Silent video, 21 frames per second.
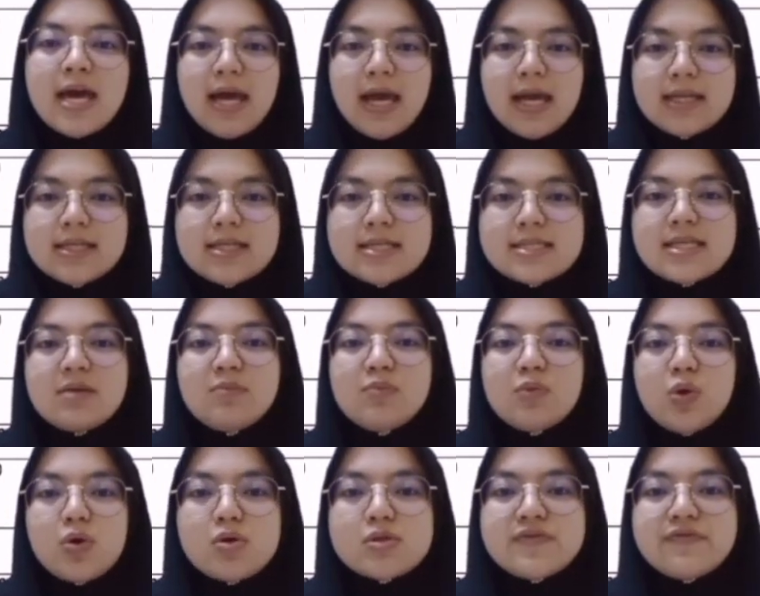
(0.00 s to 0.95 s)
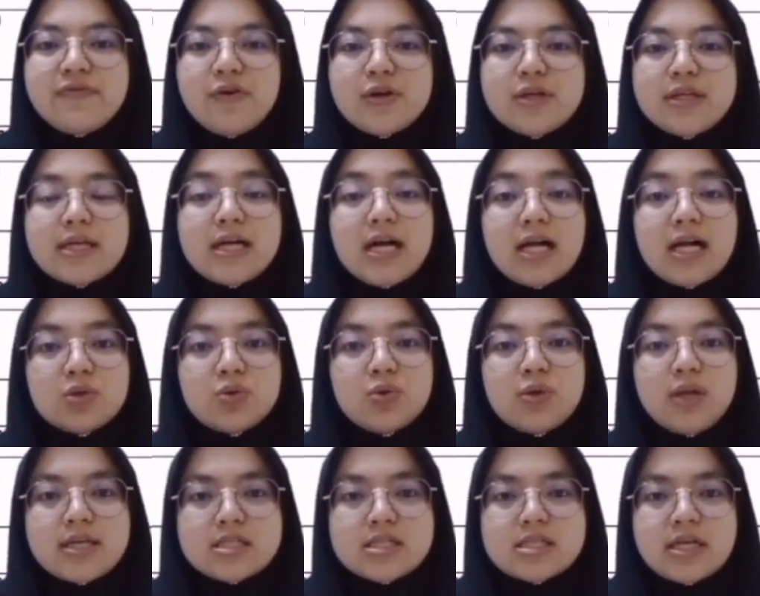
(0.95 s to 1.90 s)
And the same goes for the
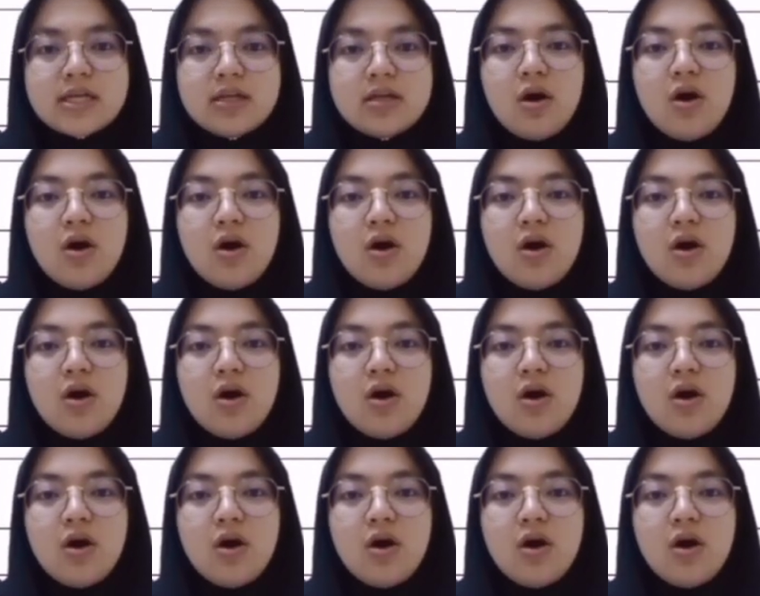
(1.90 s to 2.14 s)
calculation